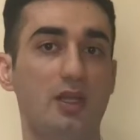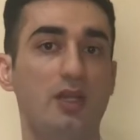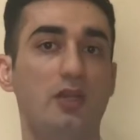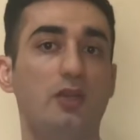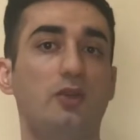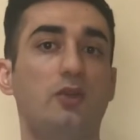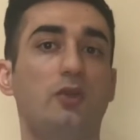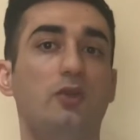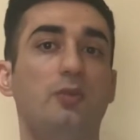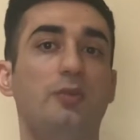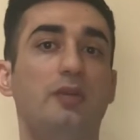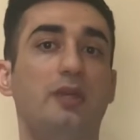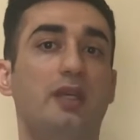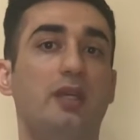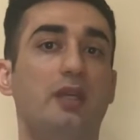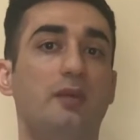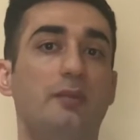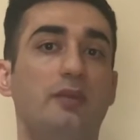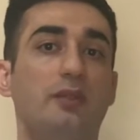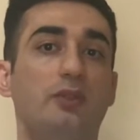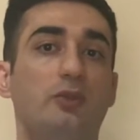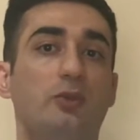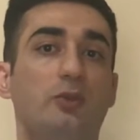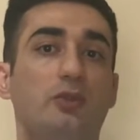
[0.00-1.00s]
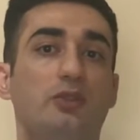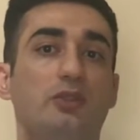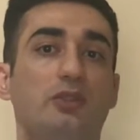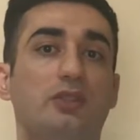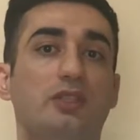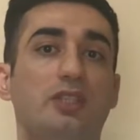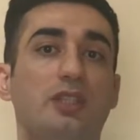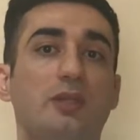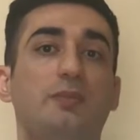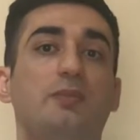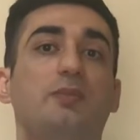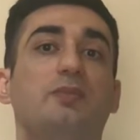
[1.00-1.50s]
you'll be able to
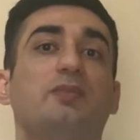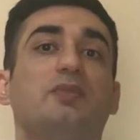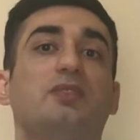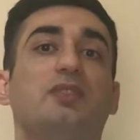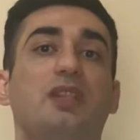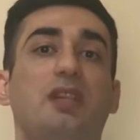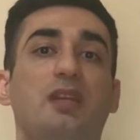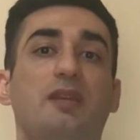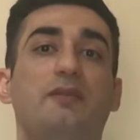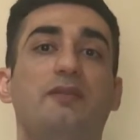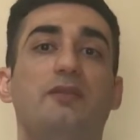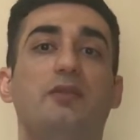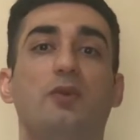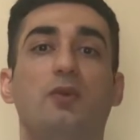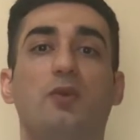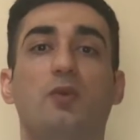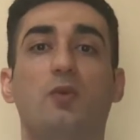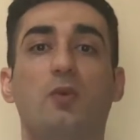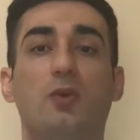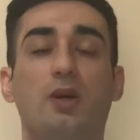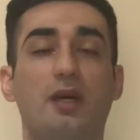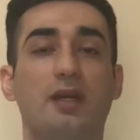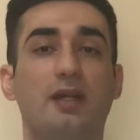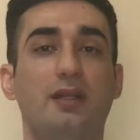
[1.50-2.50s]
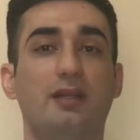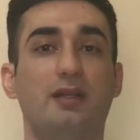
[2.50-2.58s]
keep safe your wine